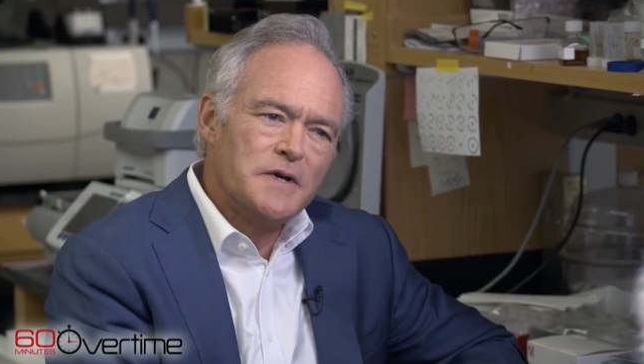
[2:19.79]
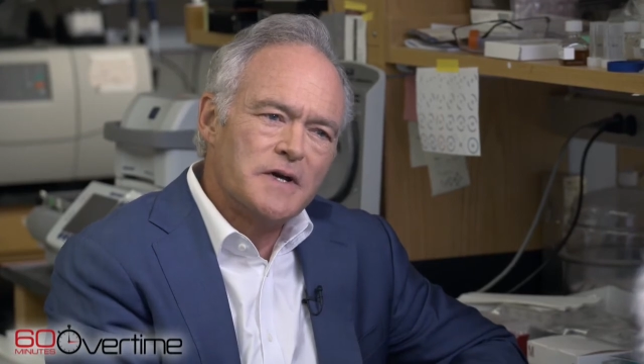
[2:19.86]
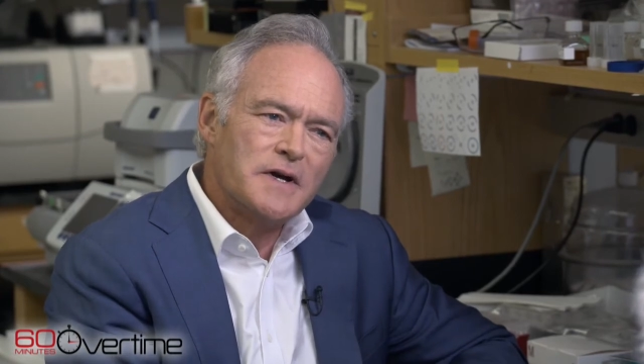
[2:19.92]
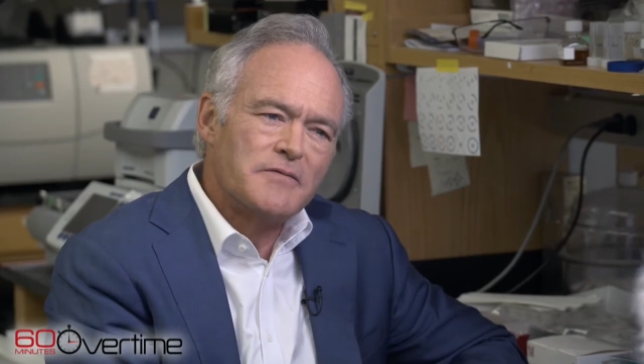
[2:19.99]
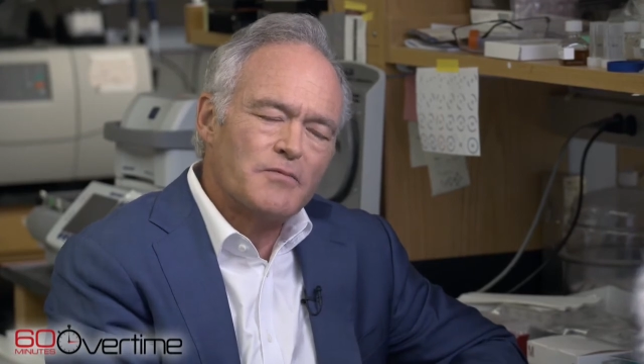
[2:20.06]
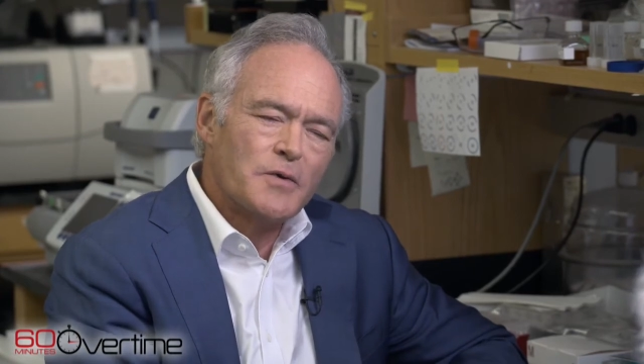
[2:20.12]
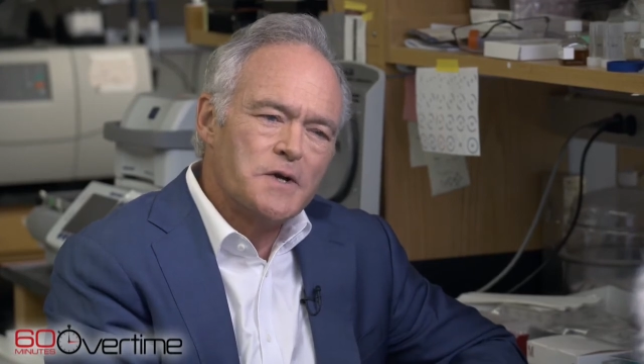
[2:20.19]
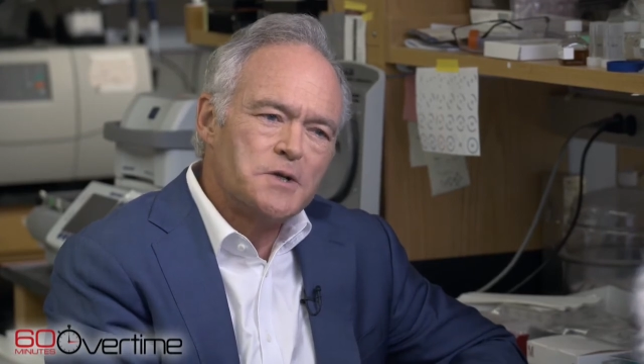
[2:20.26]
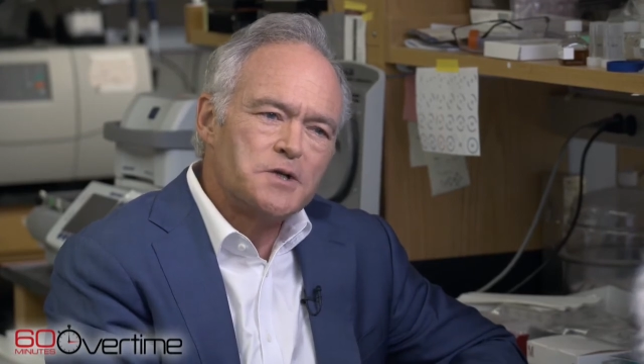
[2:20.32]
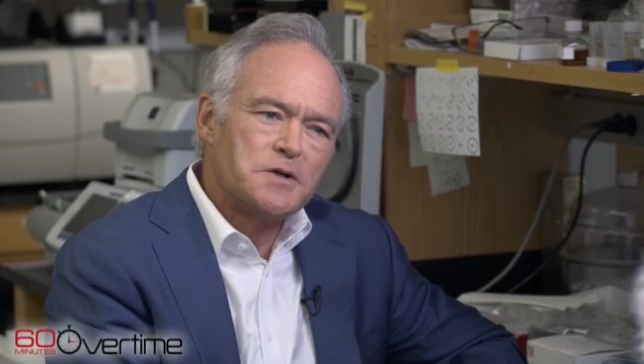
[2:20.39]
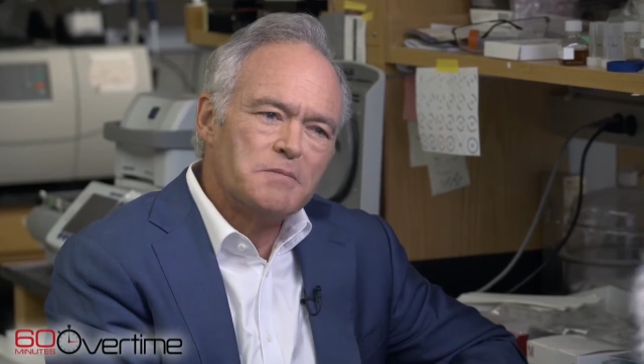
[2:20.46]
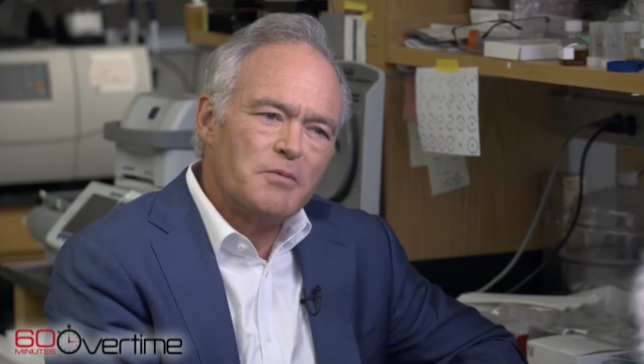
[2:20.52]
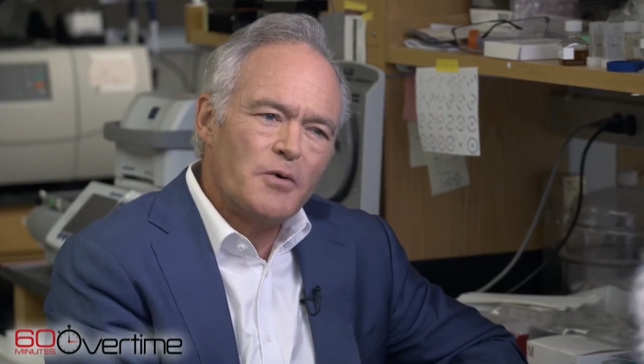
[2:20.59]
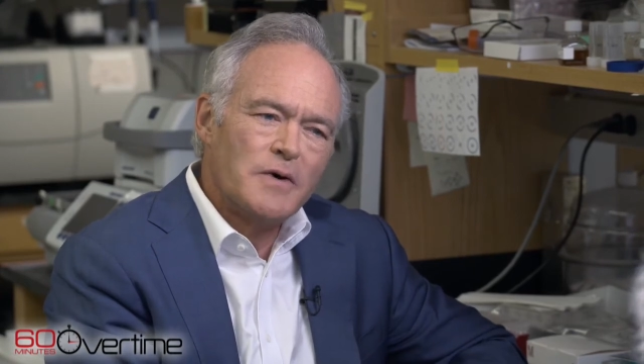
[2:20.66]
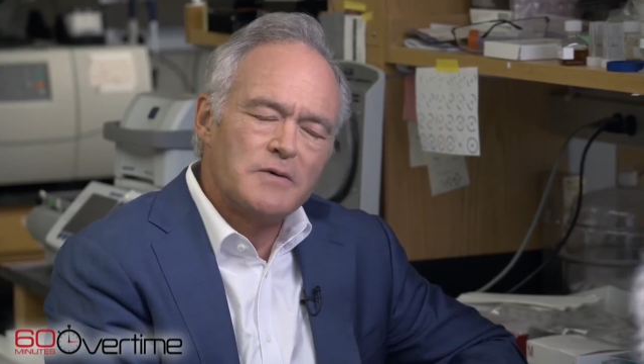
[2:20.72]
have reached a
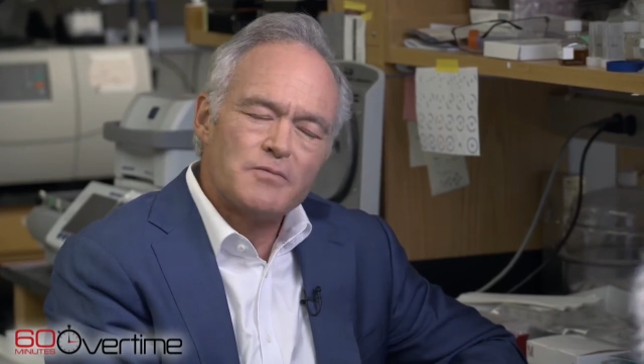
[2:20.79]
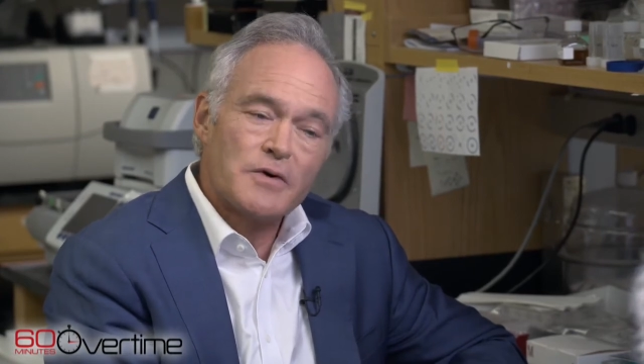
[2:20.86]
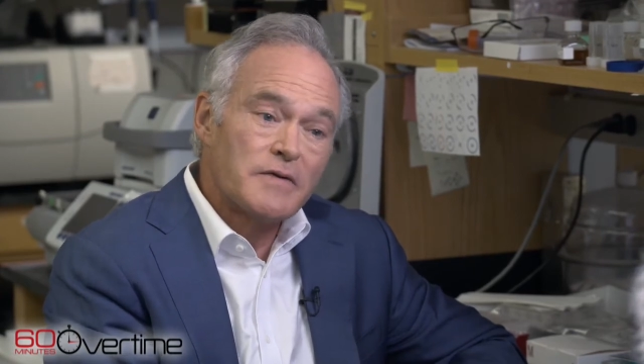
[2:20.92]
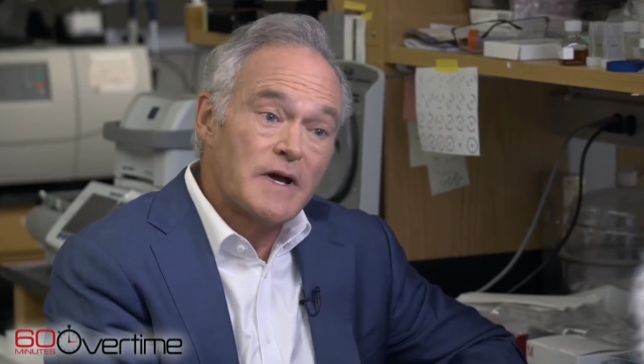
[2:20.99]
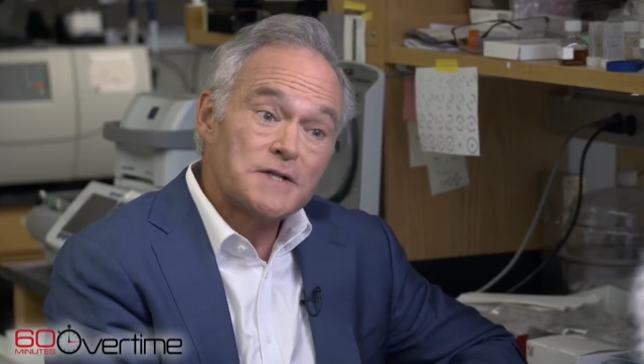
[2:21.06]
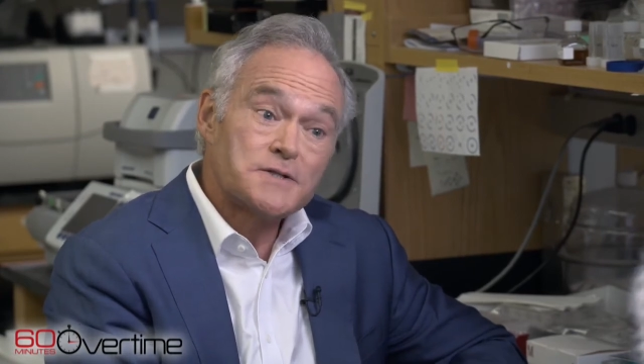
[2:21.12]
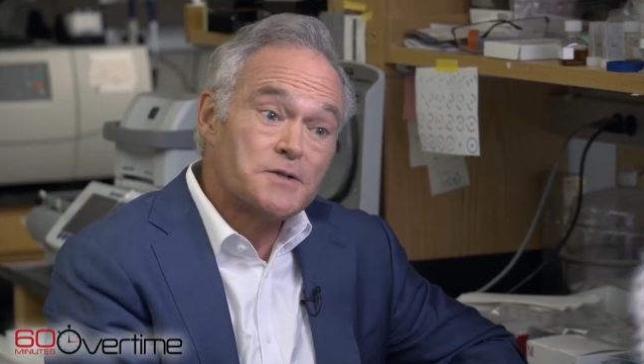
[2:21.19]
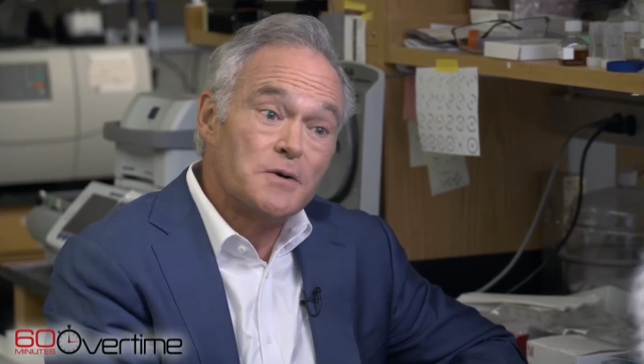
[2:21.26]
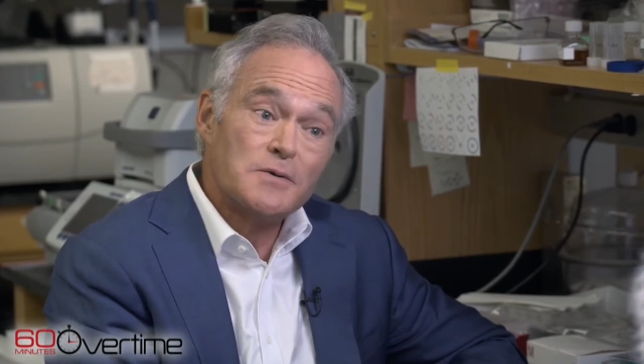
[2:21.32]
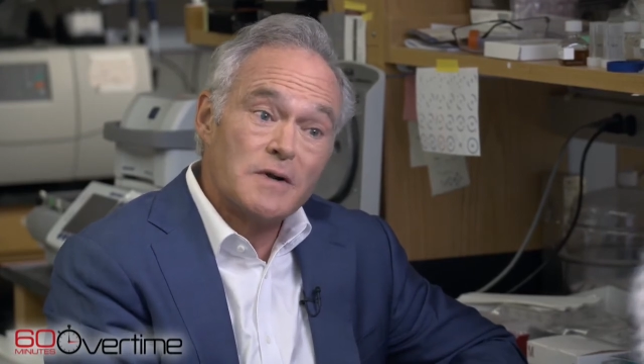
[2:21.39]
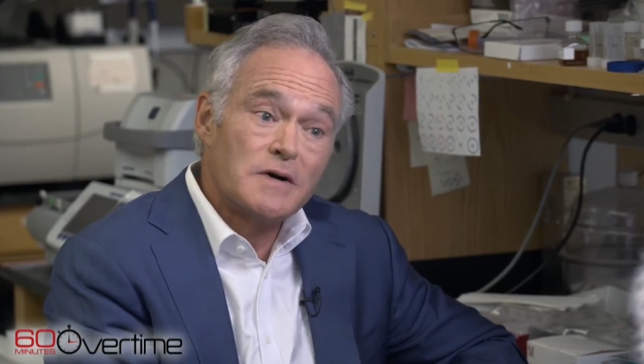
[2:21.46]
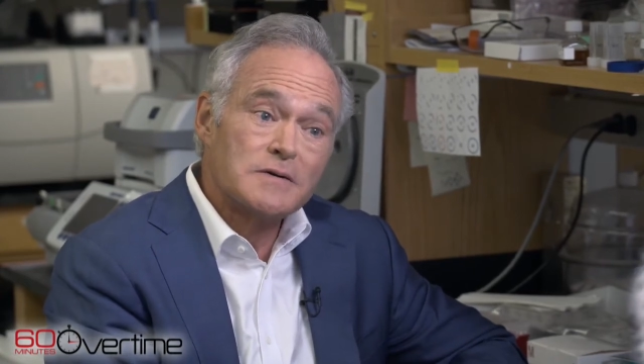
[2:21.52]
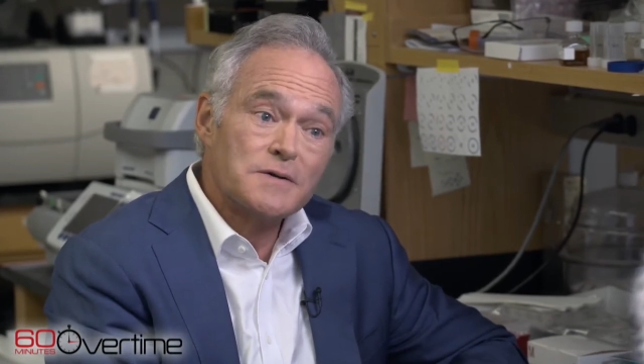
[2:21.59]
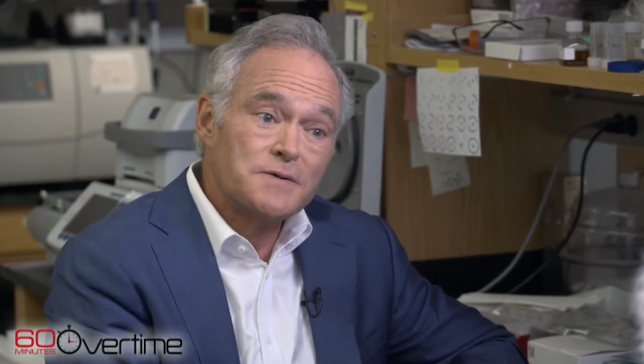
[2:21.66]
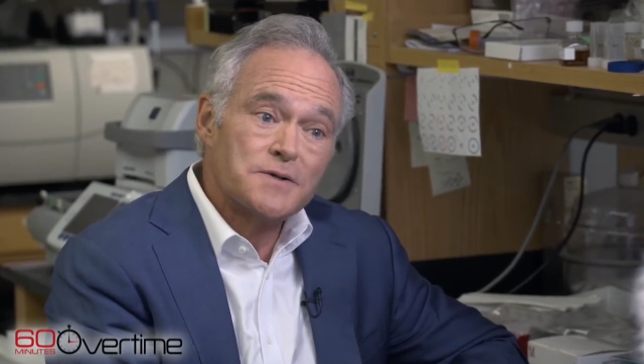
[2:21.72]
point where that's no
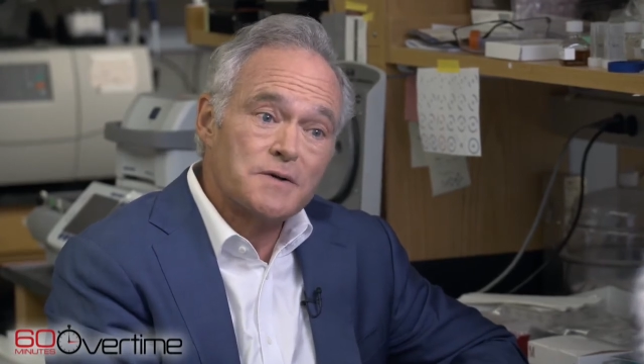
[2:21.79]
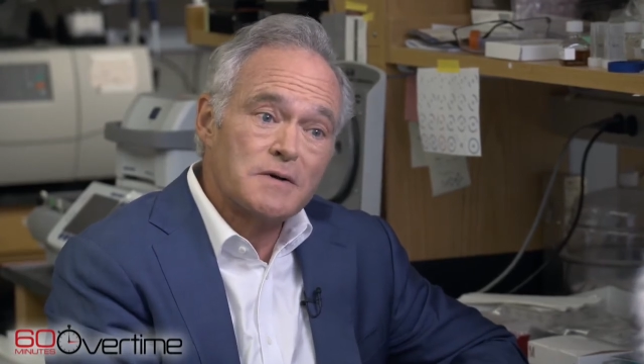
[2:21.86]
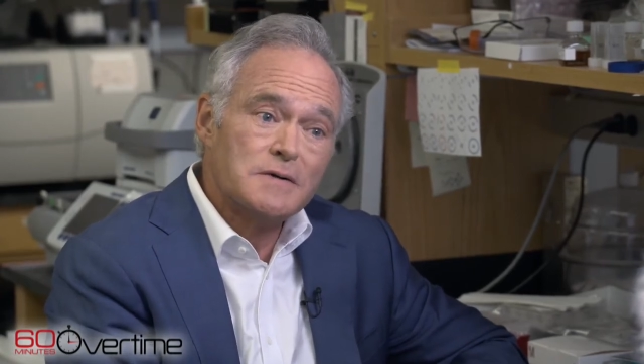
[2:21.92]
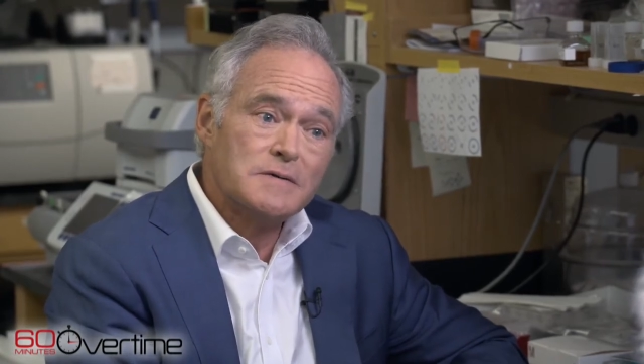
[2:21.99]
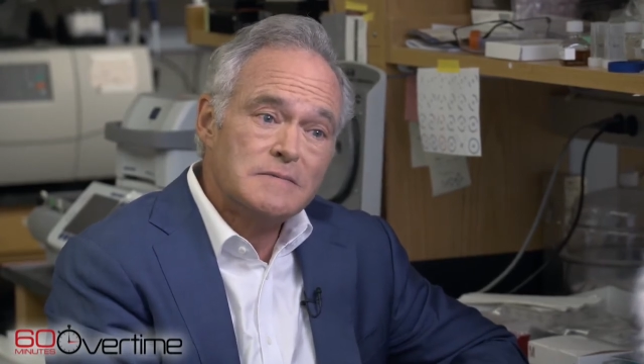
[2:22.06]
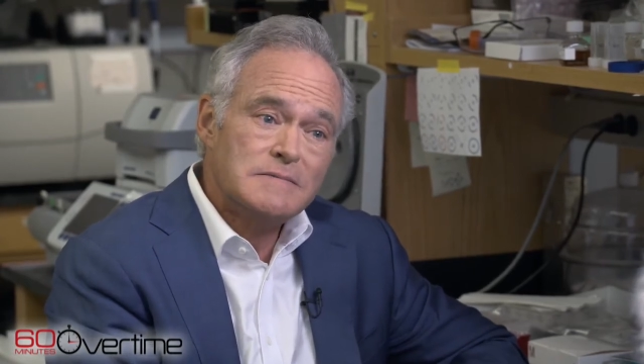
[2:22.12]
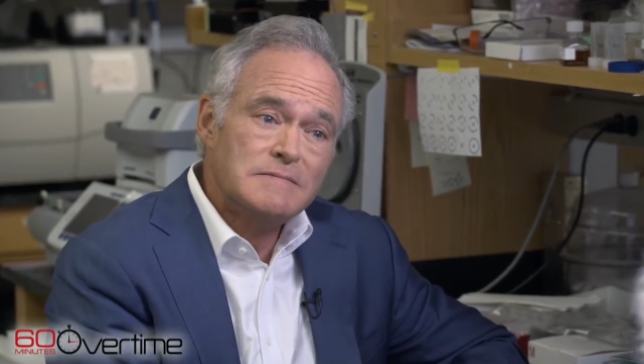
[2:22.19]
longer true.